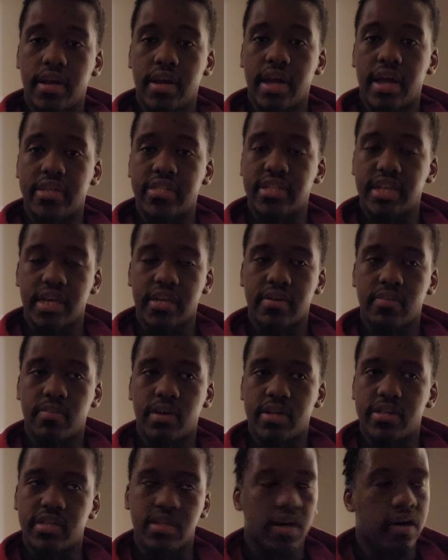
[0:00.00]
and I said to
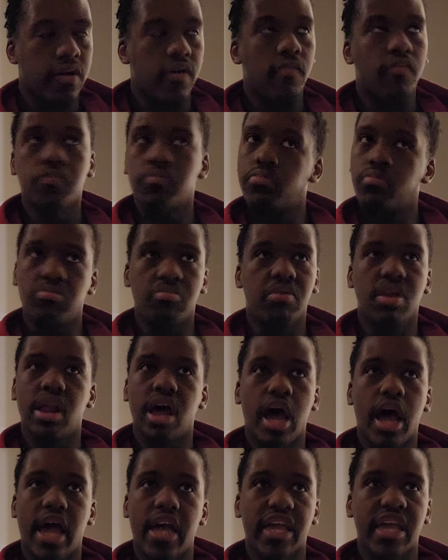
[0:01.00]
myself,
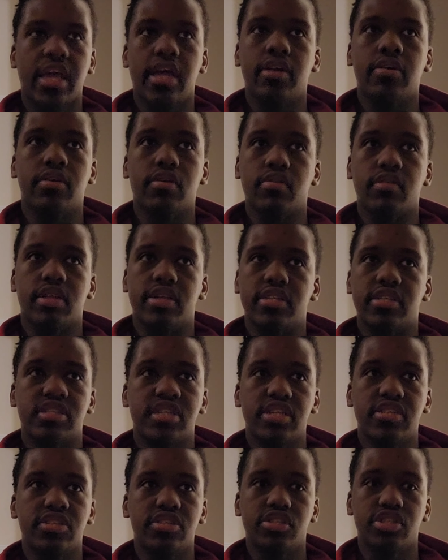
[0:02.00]
I can't do this.
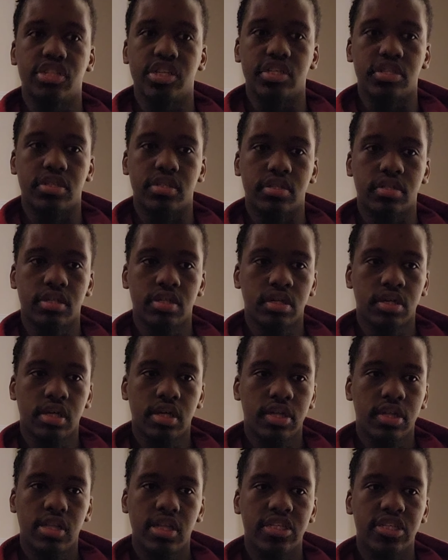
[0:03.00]
This is just,
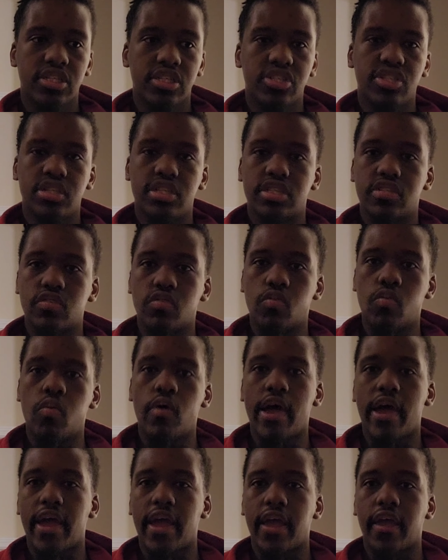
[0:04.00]
this is just
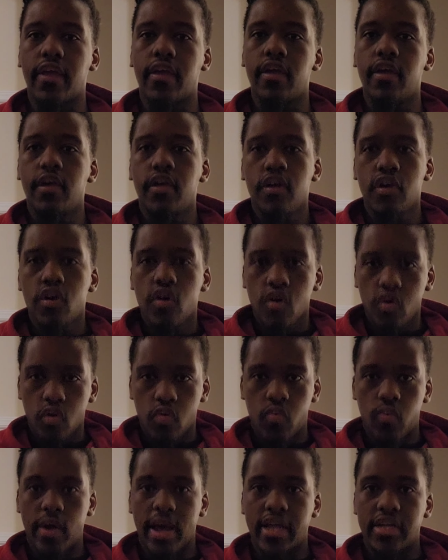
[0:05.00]
way,
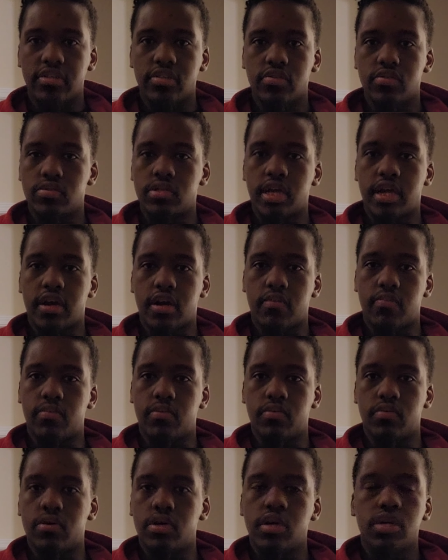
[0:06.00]
way too
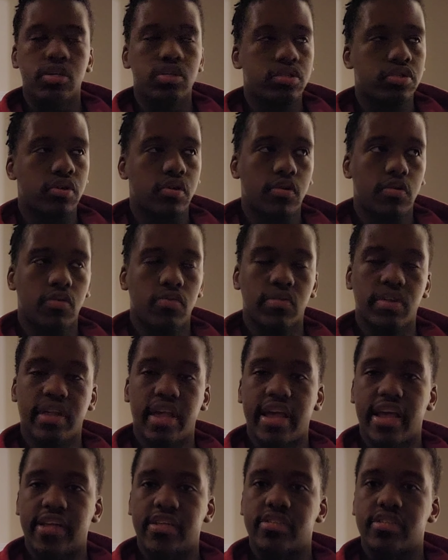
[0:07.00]
terrible. So
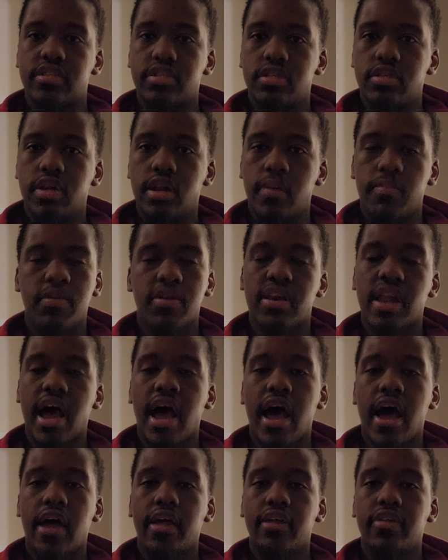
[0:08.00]
yes, number
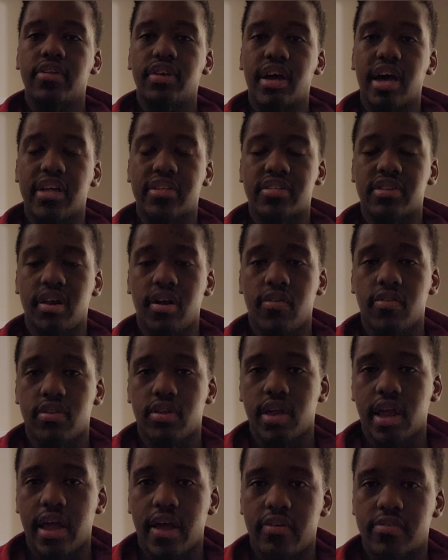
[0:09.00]
nine, you got
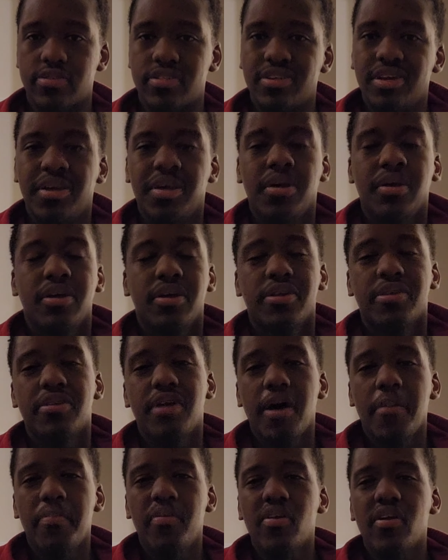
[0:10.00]
Slotherhouse.
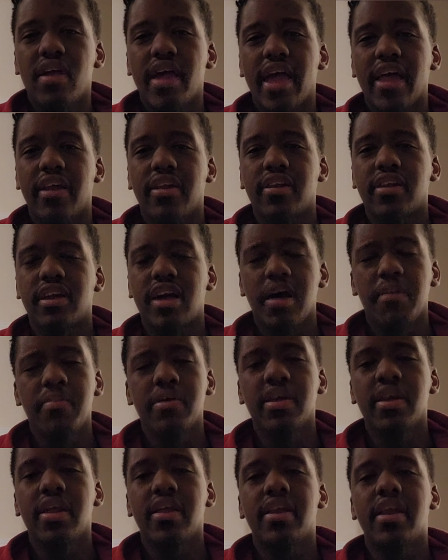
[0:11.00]
Number,
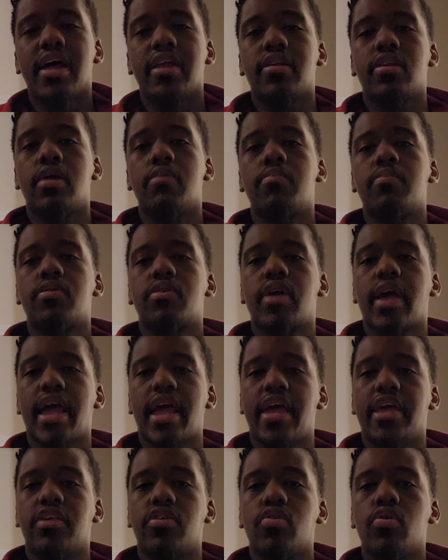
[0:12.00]
coming in at number
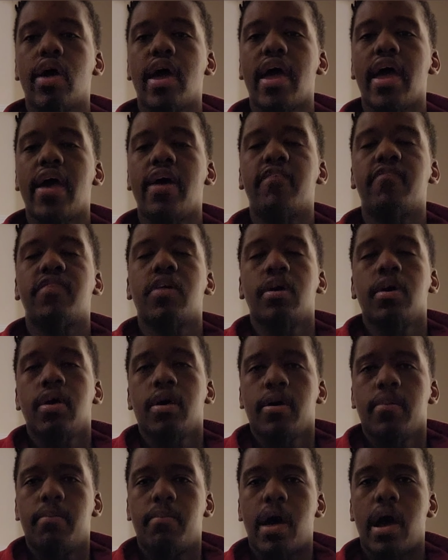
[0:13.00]
eight, you have
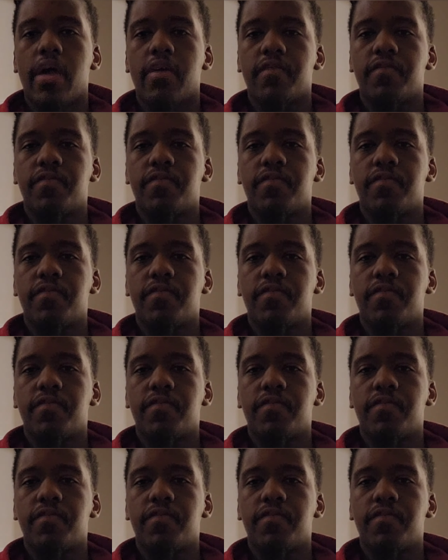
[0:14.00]
My